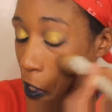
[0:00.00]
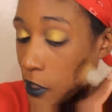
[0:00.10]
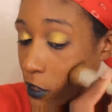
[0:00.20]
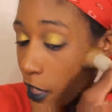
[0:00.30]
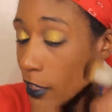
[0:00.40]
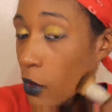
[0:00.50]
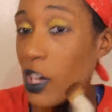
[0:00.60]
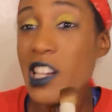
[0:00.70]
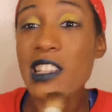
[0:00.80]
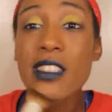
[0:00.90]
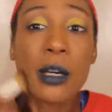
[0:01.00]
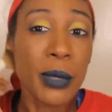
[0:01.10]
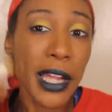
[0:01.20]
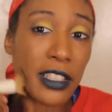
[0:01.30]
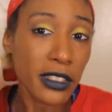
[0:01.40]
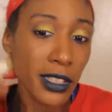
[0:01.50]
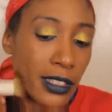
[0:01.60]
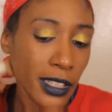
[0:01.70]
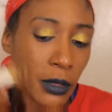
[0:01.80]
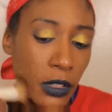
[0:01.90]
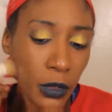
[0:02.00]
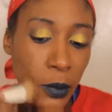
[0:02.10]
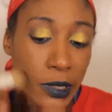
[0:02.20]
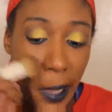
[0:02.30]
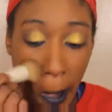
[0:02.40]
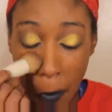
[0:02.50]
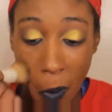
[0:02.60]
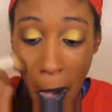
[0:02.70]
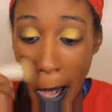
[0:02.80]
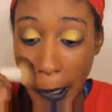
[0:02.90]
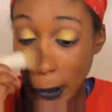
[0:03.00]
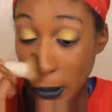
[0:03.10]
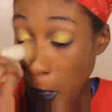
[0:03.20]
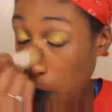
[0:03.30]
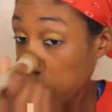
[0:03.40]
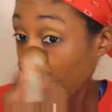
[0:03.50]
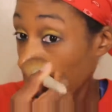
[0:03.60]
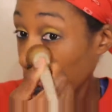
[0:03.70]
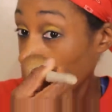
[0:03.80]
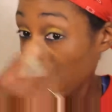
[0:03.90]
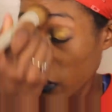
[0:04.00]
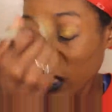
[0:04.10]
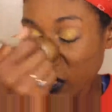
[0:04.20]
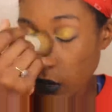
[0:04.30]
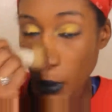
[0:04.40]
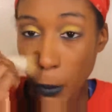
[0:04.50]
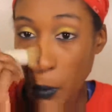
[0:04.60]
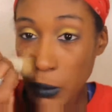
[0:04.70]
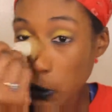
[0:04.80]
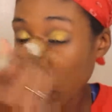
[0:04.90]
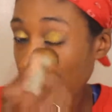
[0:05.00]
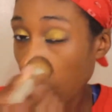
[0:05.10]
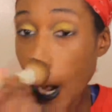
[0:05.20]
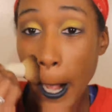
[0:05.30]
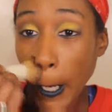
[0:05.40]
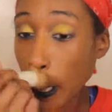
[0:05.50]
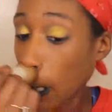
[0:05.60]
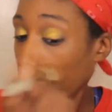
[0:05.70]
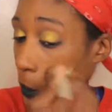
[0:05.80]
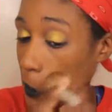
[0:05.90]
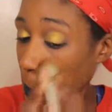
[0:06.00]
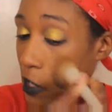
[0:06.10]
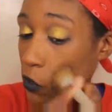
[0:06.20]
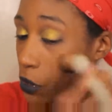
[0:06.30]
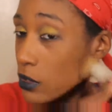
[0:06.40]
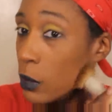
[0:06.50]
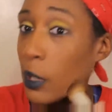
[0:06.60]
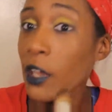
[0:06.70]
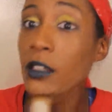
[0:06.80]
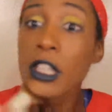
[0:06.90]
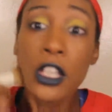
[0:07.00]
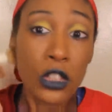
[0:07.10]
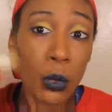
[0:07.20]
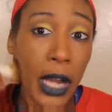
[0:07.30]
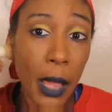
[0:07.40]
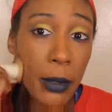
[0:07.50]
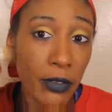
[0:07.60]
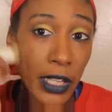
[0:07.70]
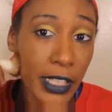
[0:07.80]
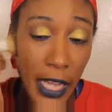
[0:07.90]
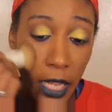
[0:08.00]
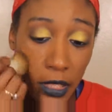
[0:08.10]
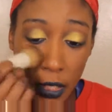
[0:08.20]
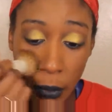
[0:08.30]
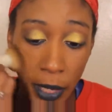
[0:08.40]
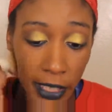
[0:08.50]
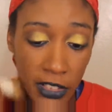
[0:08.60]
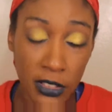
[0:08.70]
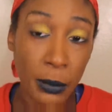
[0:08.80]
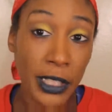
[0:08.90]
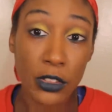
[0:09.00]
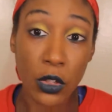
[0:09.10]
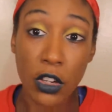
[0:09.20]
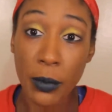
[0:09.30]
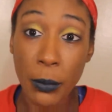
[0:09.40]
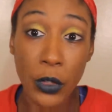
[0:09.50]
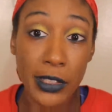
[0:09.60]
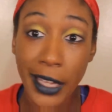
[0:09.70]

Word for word: Because I know I had some packages that said they were supposed to be signed for. I didn't sign for it. They literally just left it on my porch and left and lied and said somebody signed for it. So I'm like, so what happened if I didn't actually get the package and somebody stole it off my porch?